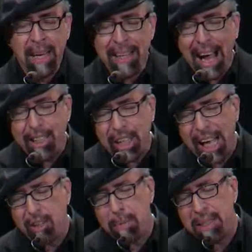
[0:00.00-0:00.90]
to
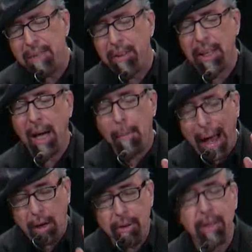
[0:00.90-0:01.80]
educate specifically
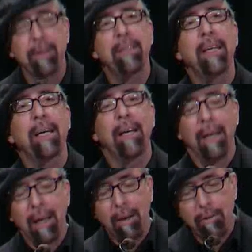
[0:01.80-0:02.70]
about critical thinking,
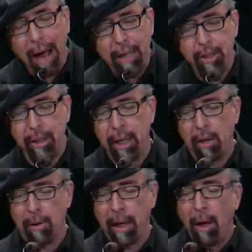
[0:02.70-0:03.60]
rational
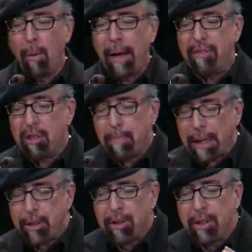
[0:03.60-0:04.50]
inquiry. We have
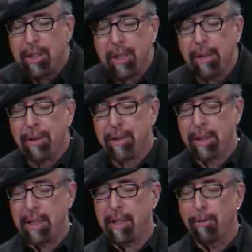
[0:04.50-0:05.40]
special skills in
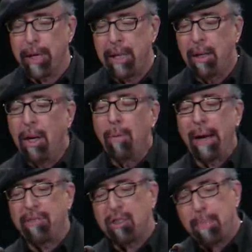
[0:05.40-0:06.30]
this arena, we
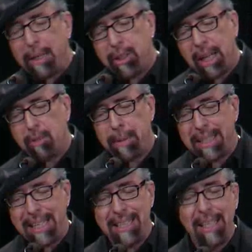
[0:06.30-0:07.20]
have special
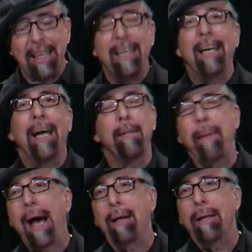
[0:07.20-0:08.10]
expertise, and the
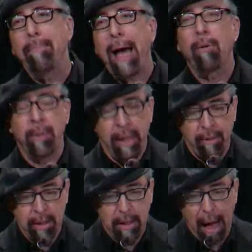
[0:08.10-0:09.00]
battle will never
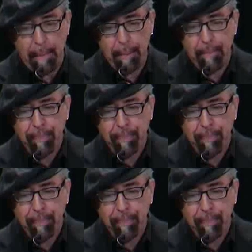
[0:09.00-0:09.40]
stop.